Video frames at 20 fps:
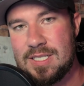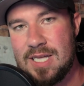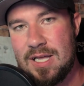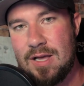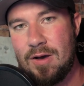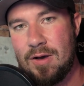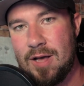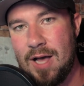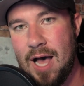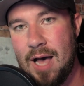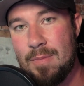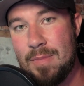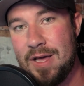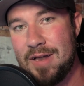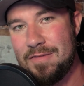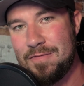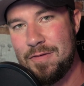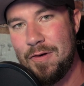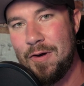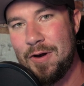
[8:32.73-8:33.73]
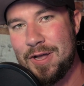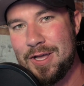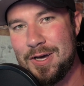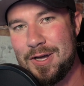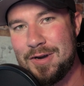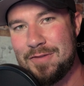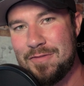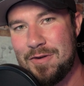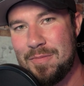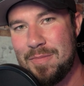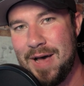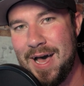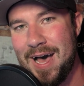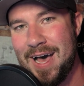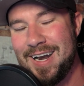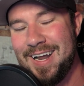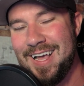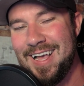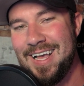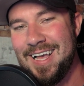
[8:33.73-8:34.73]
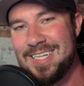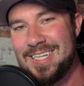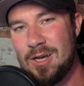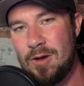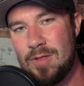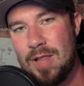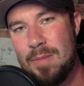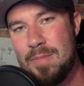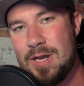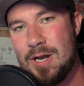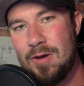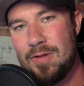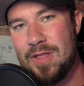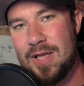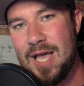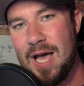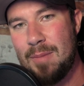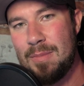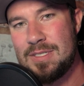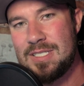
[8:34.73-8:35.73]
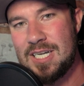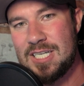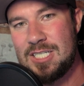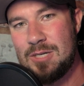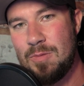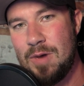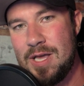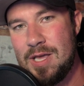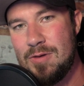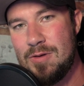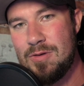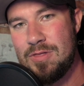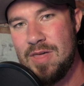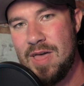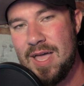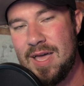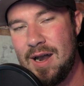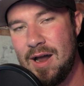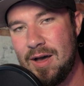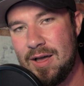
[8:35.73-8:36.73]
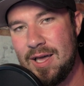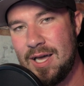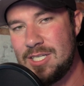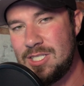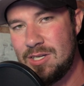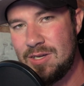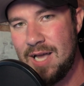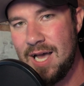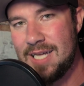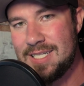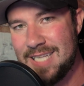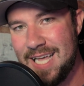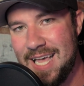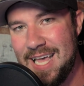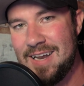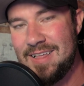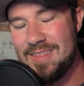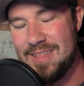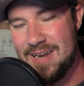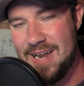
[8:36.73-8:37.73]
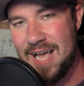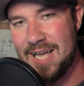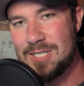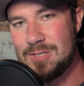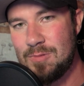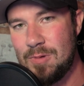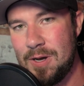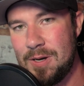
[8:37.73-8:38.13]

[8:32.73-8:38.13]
single comment for good or for bad. So let me know in the comment section what you think, and I'll catch you guys in the next